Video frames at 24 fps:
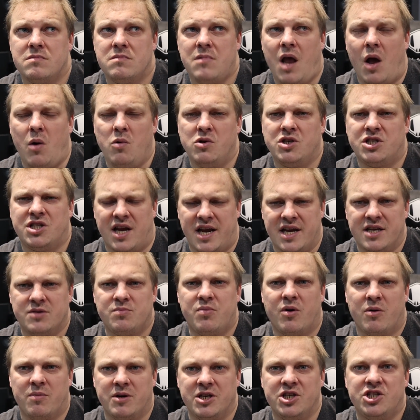I would say it's
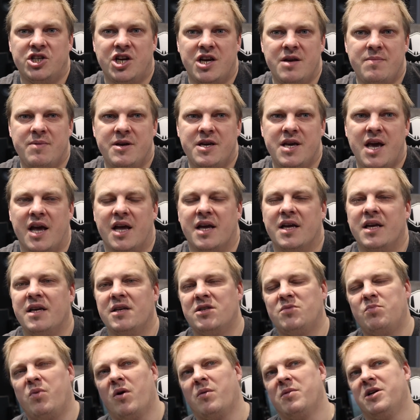probably cheaper. Yeah,
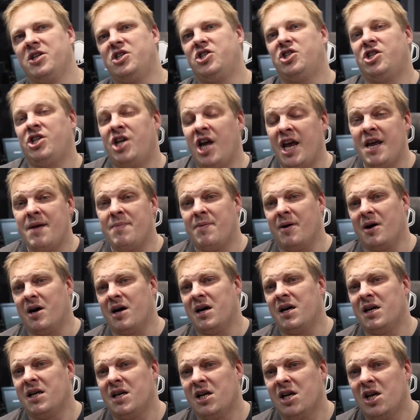it's probably
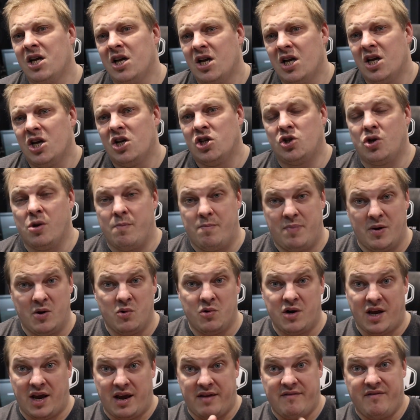cheaper to
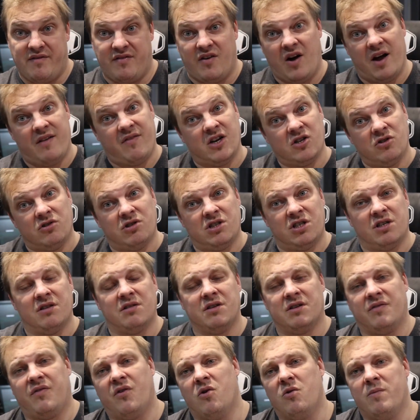build it in 500
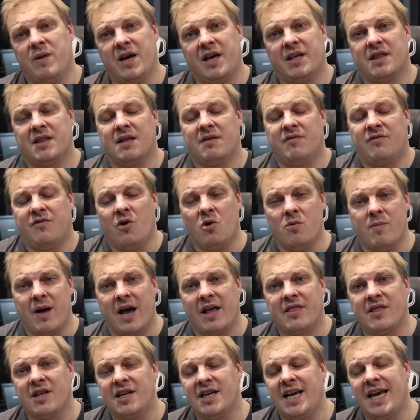series format
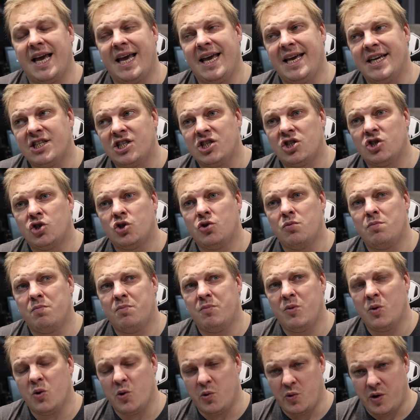than it is to
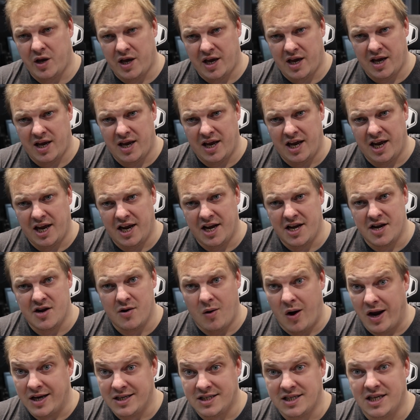build it in
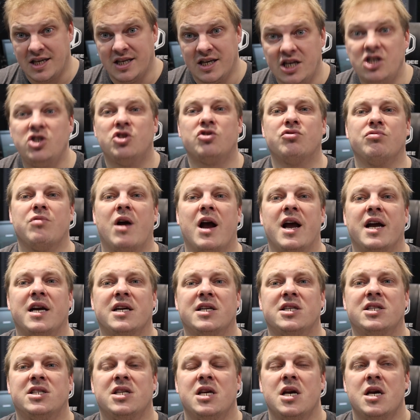19-inch
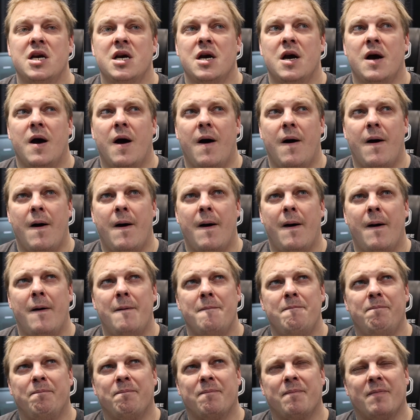racks.
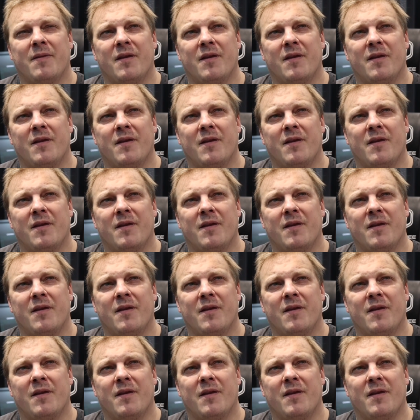For